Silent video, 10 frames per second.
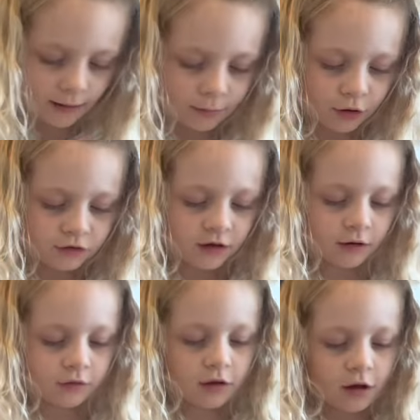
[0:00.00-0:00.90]
All right.
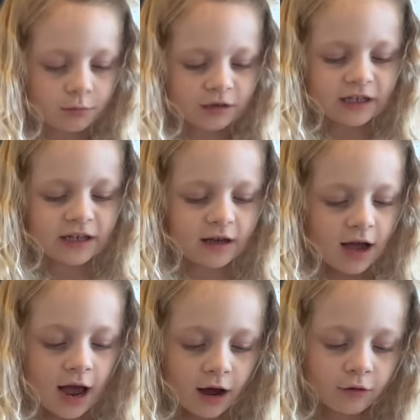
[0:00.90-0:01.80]

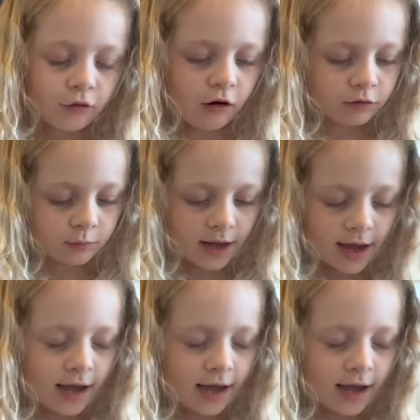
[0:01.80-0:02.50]
What's your first one?